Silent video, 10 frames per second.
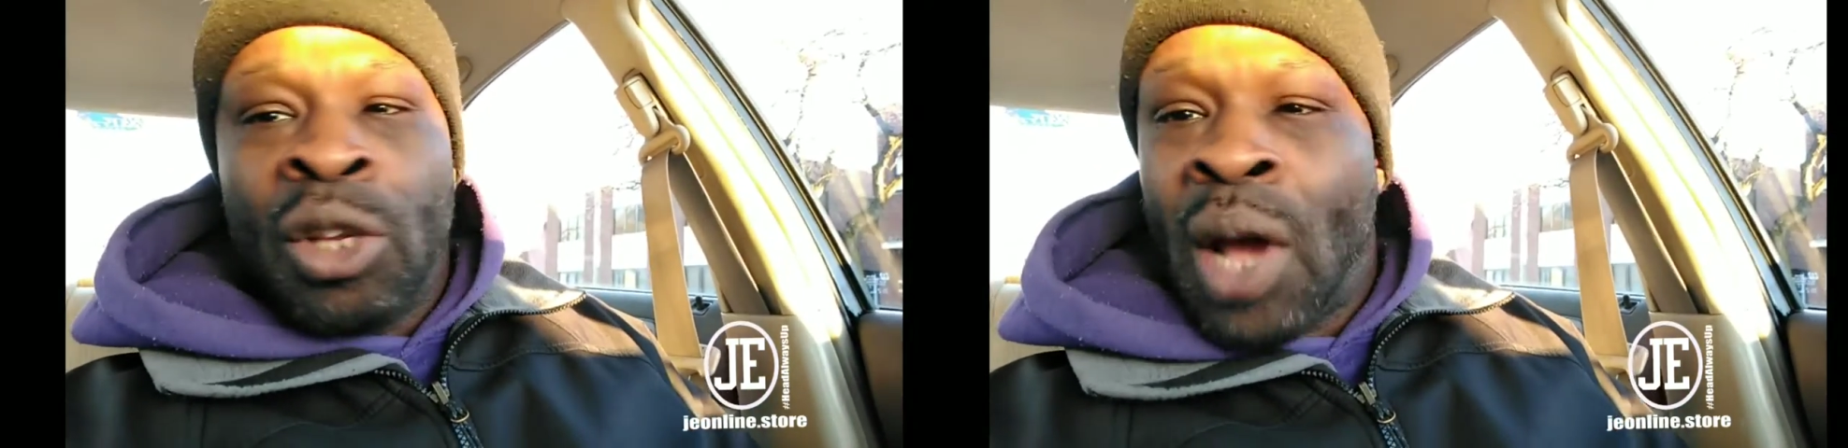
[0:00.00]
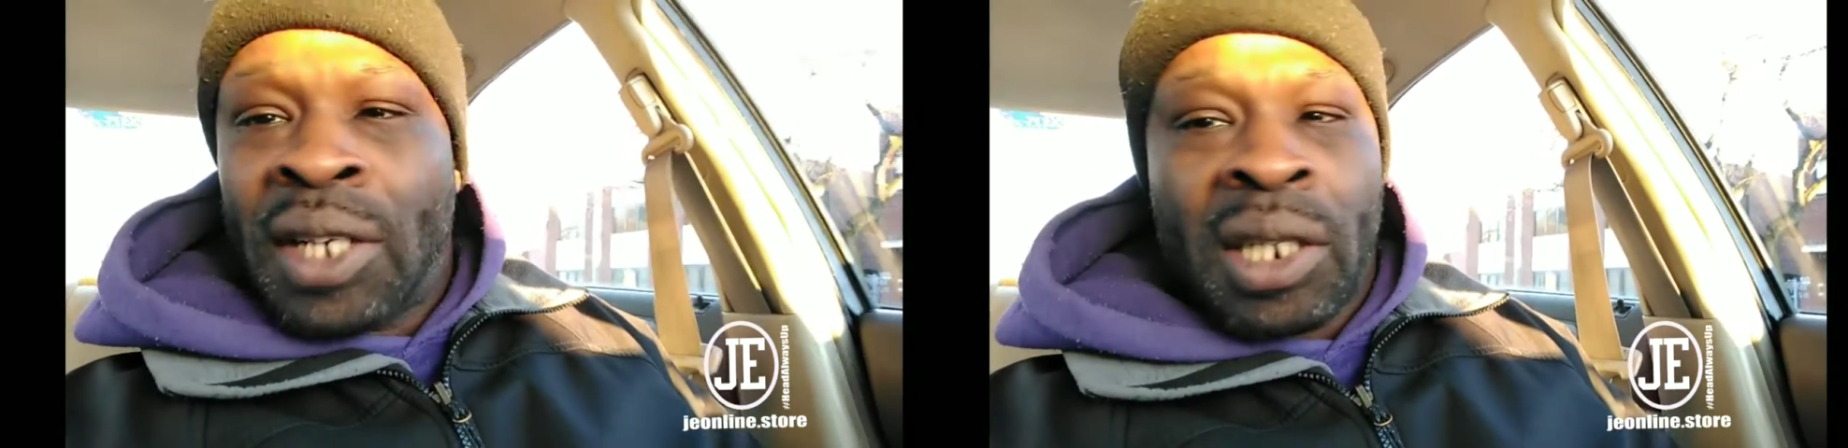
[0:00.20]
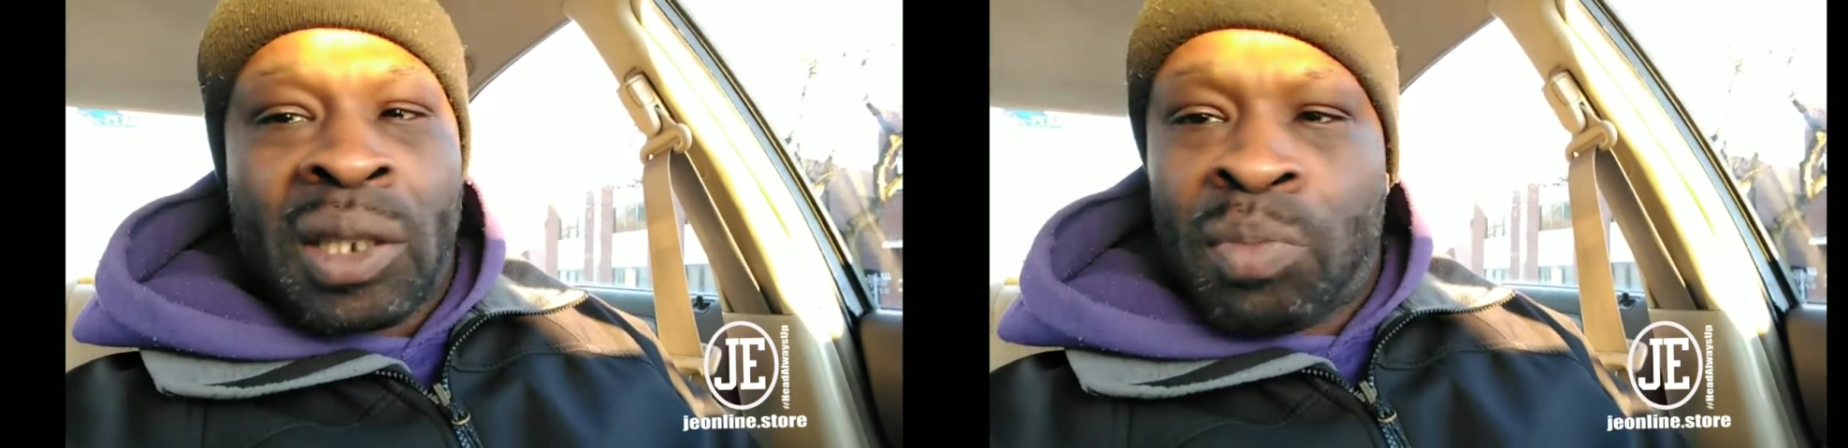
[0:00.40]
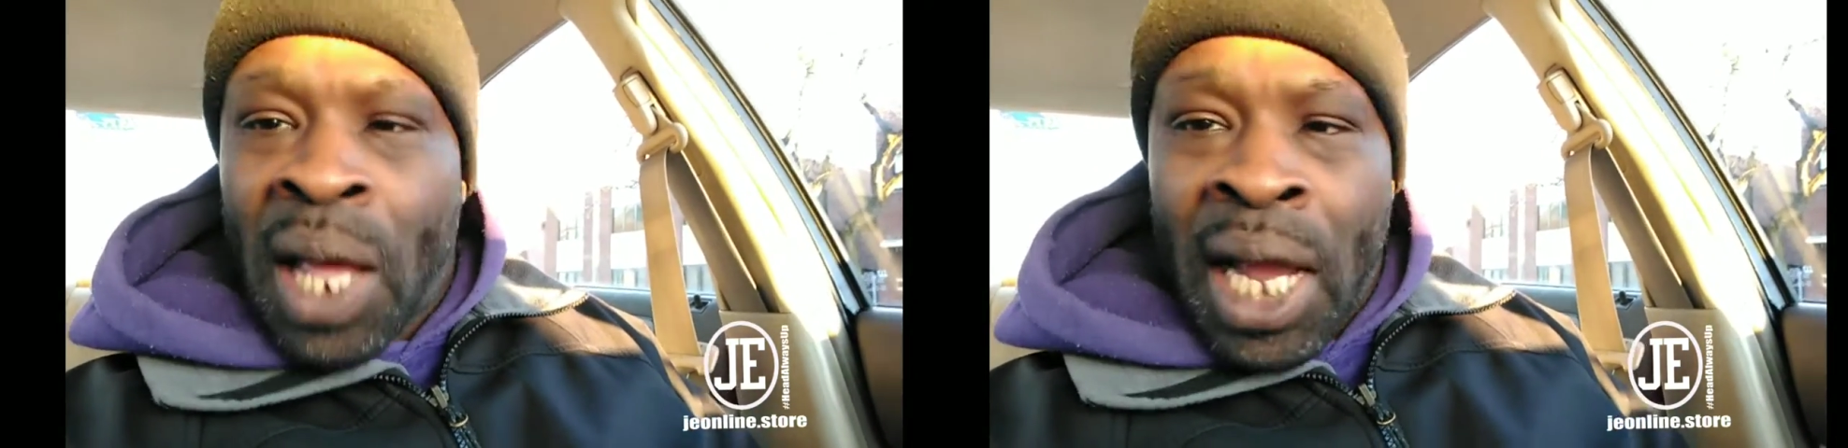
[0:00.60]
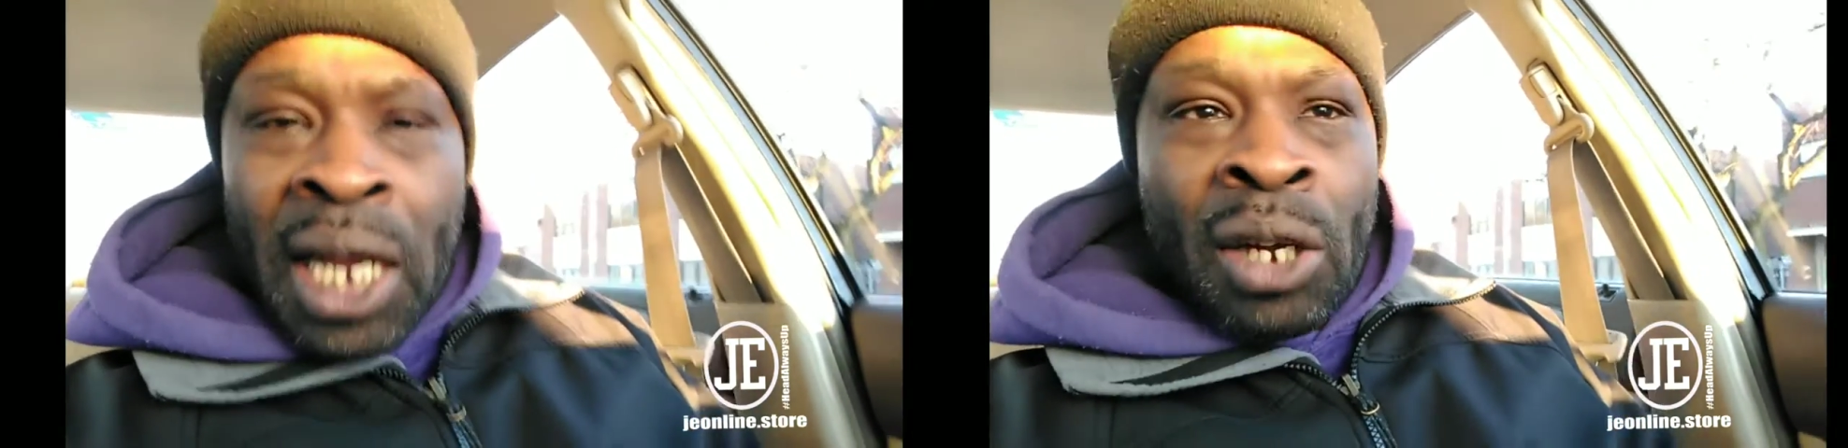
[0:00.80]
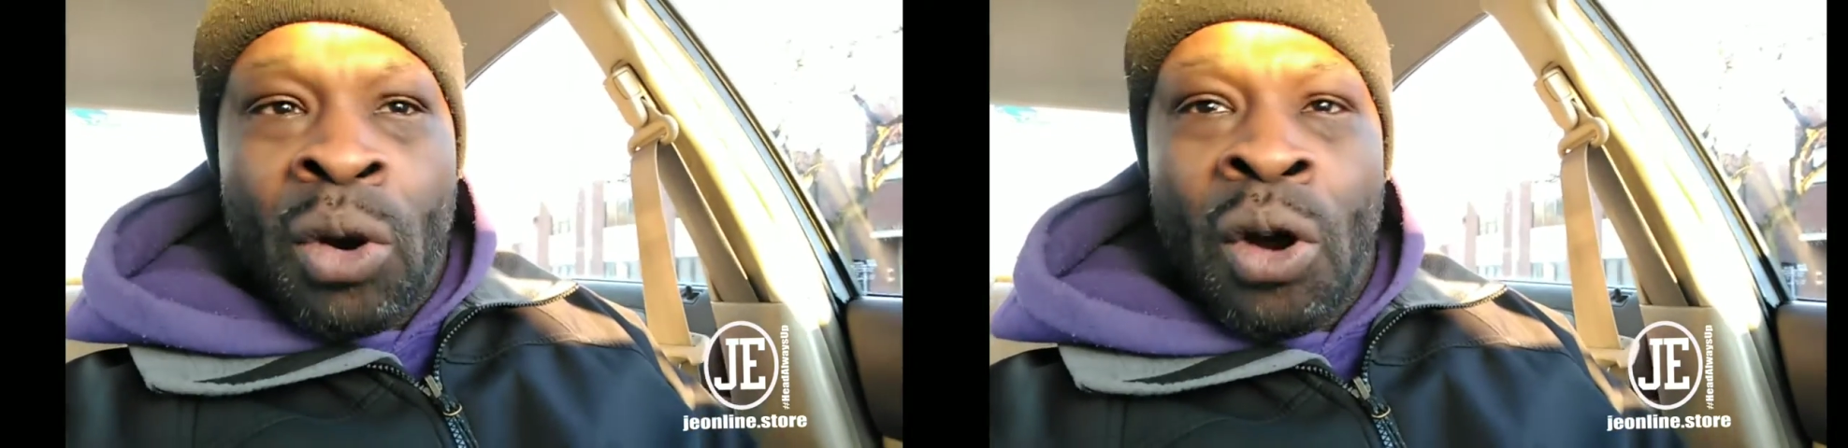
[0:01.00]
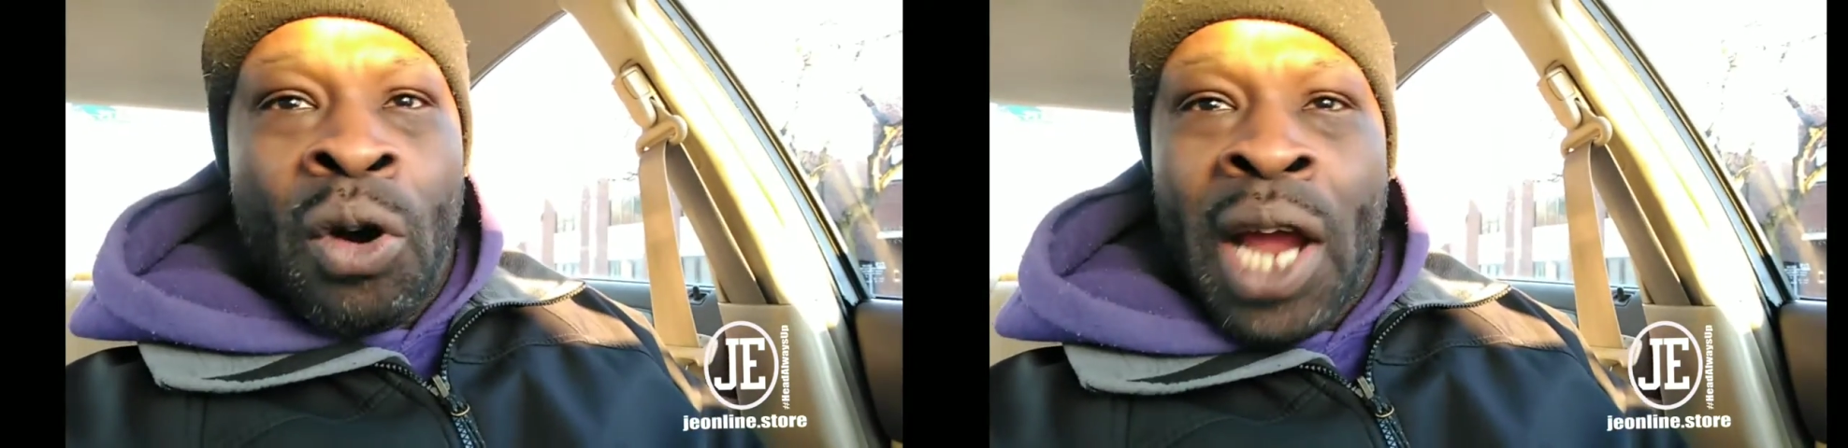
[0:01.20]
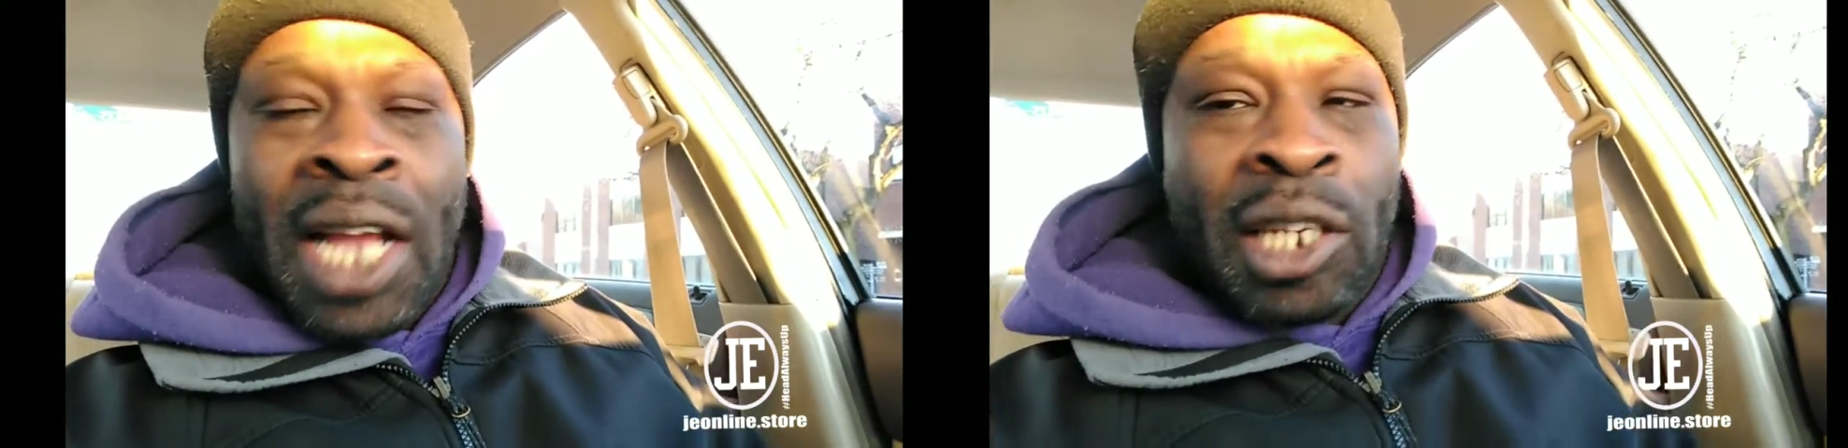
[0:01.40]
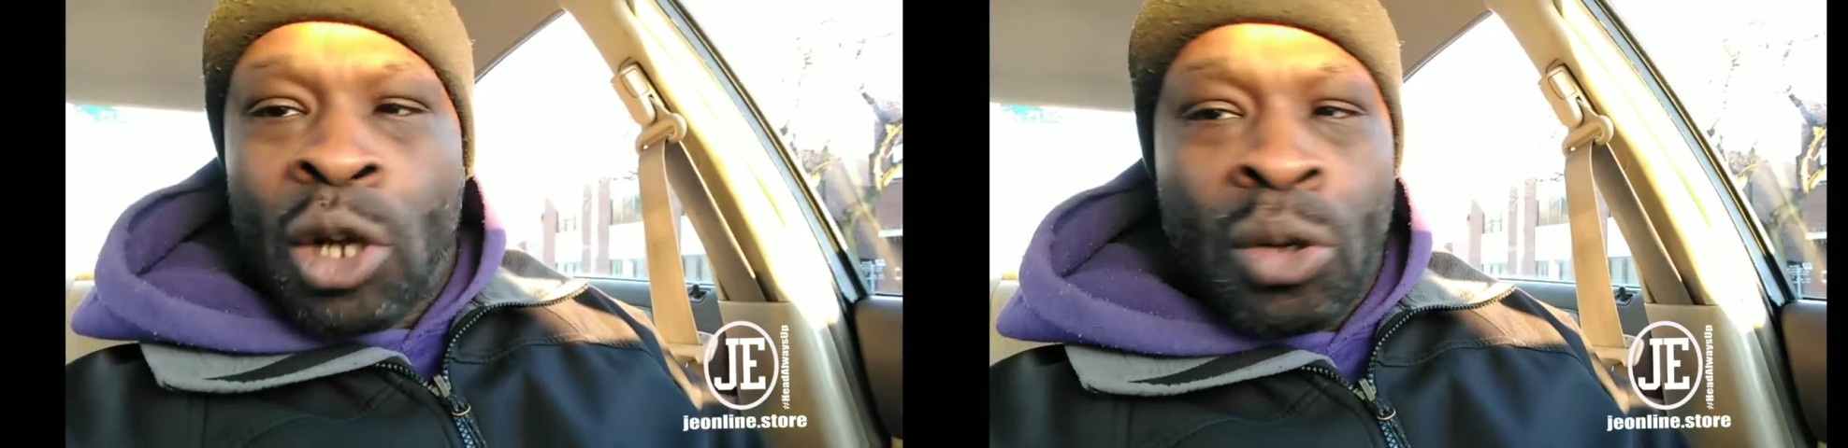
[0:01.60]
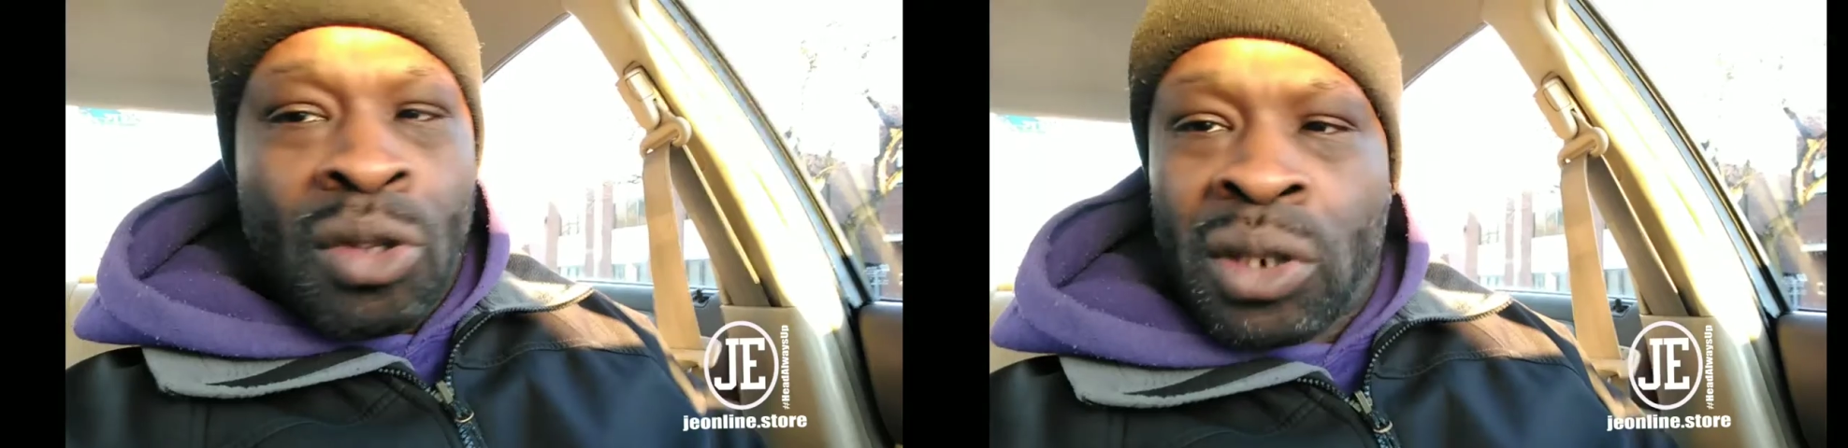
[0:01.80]
you had to explain, or, or had to
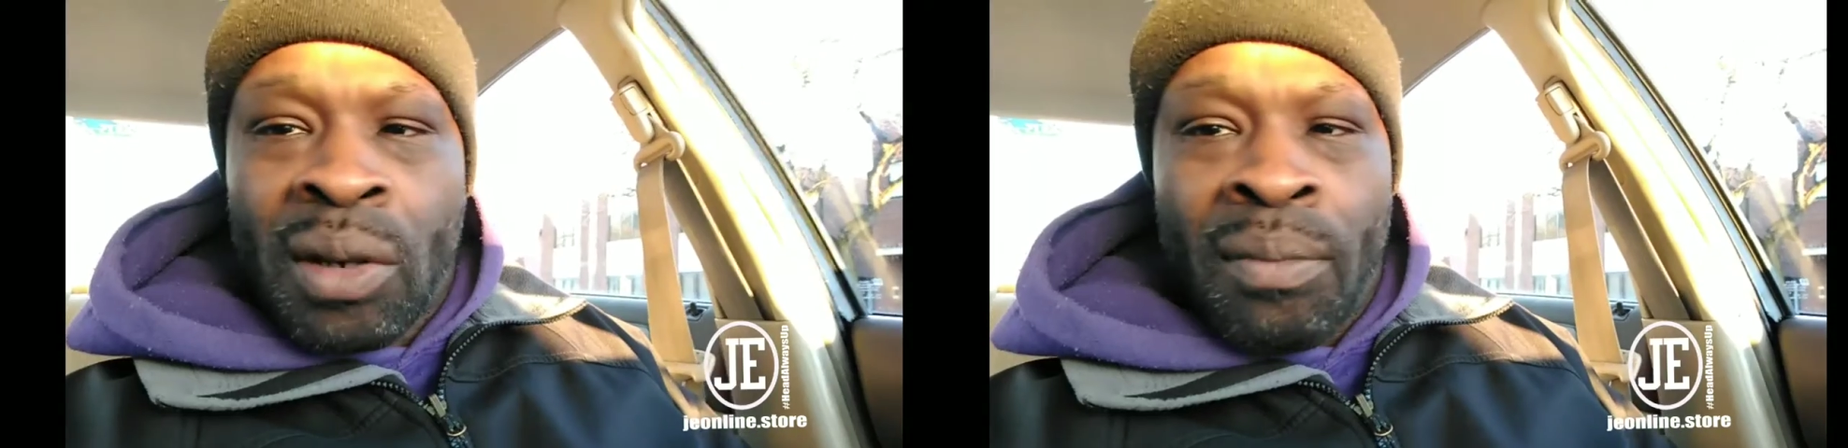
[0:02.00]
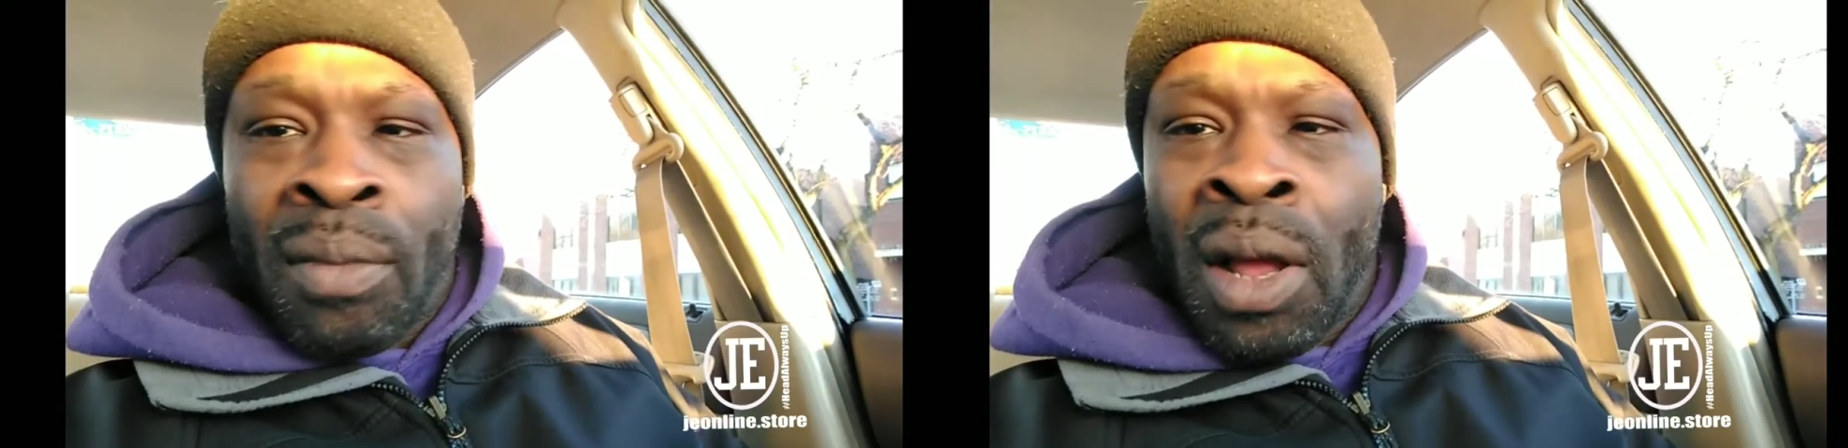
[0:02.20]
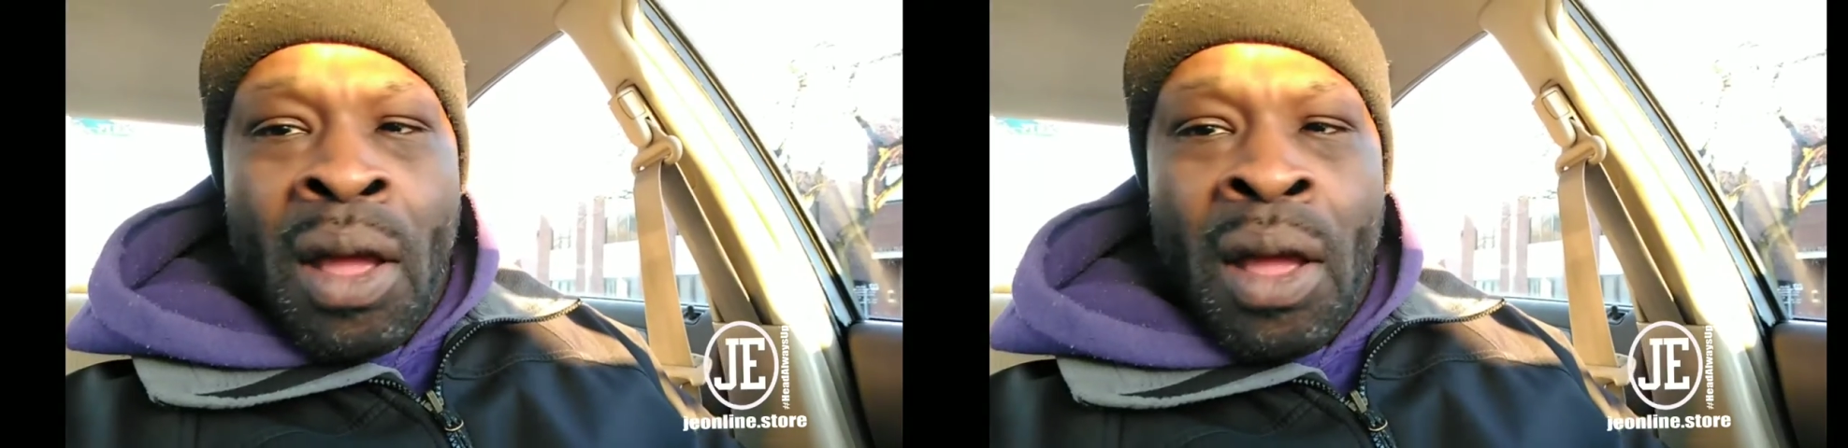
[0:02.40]
go through some